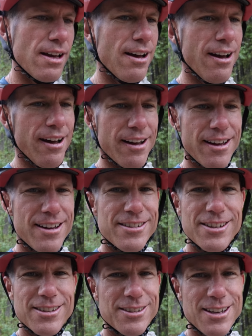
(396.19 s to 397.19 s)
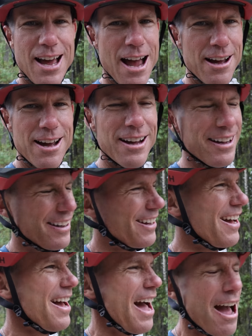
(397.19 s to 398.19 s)
It just,
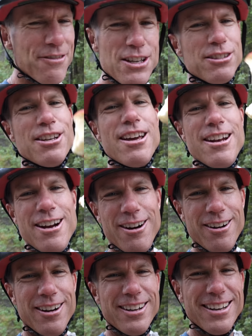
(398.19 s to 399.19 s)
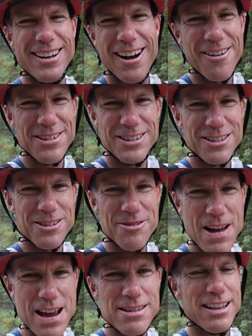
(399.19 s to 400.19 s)
how'd this get here? You know, it's just
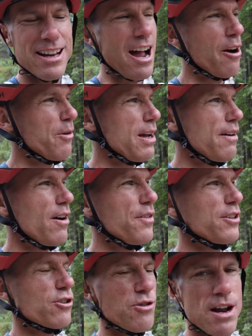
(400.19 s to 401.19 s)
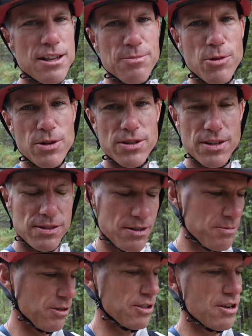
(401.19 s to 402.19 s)
amazing how we have all these transport
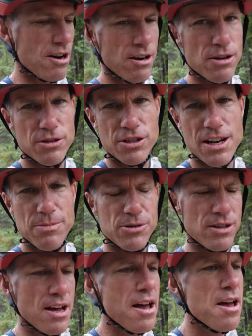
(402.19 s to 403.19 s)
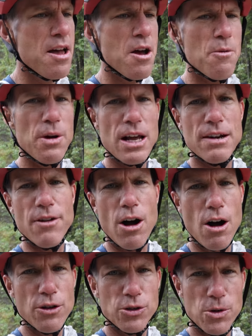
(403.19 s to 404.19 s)
systems and cargo ships, and we can have
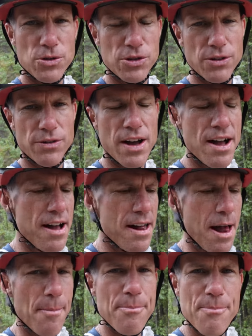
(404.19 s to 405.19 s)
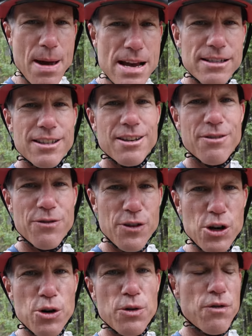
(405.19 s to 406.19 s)
all sorts of amazing
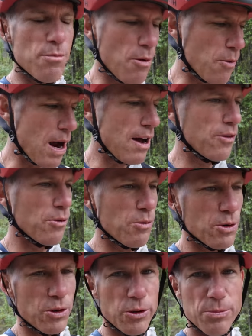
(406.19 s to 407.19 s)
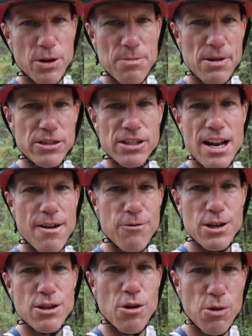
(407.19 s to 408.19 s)
food from around the world, pretty much in
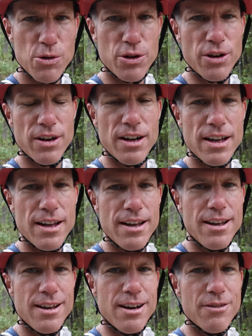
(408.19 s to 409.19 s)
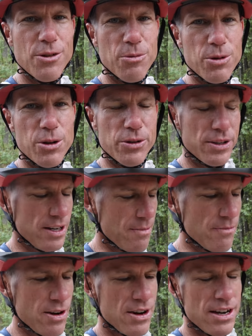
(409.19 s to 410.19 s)
every corner of the world. And
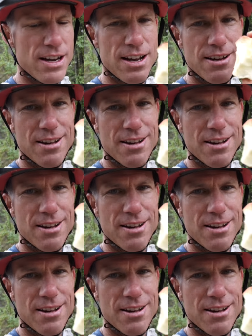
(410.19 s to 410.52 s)
I'm very